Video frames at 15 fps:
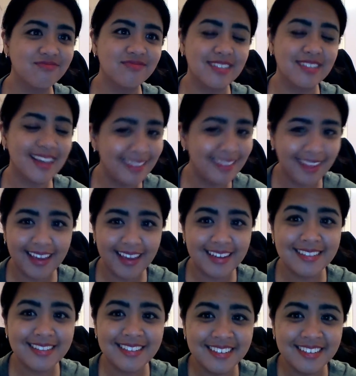that I
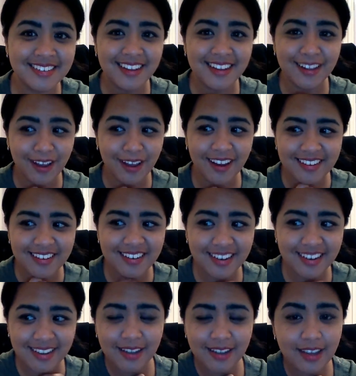liked a lot.
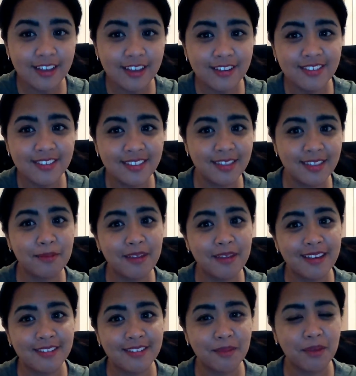He used to sleep
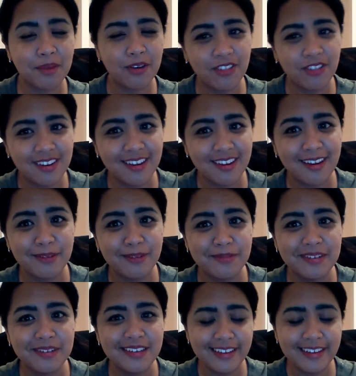next to me all the time.
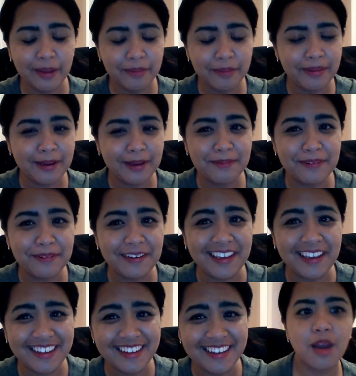It kept me
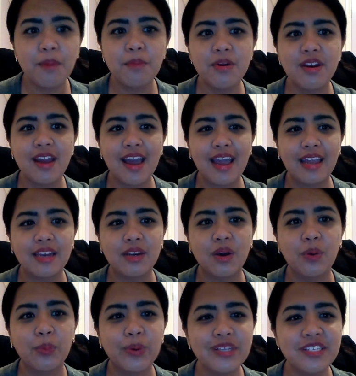company. Number 9.
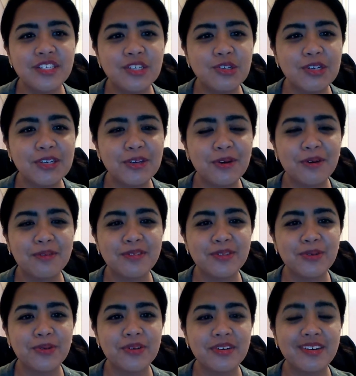What's the drink you always
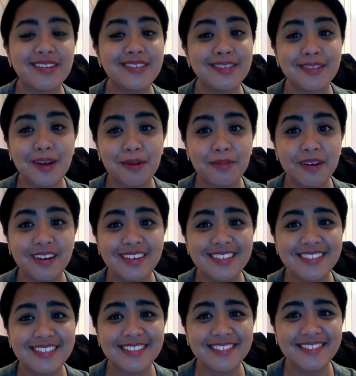order at
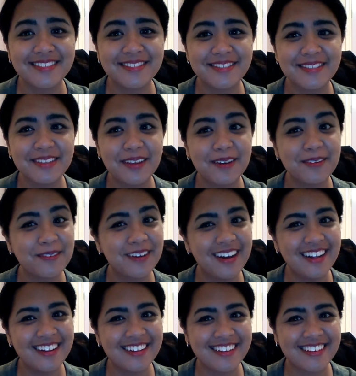Starbucks?
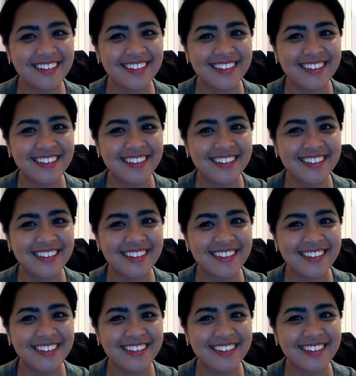Well,